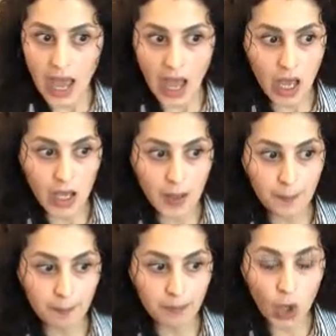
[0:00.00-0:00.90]

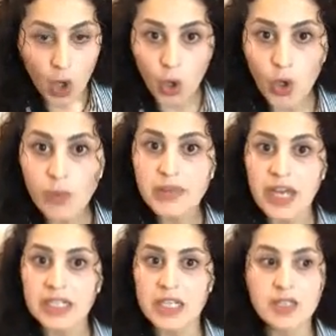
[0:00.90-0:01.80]
home
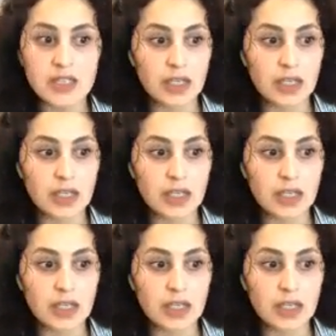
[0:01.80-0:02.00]
that is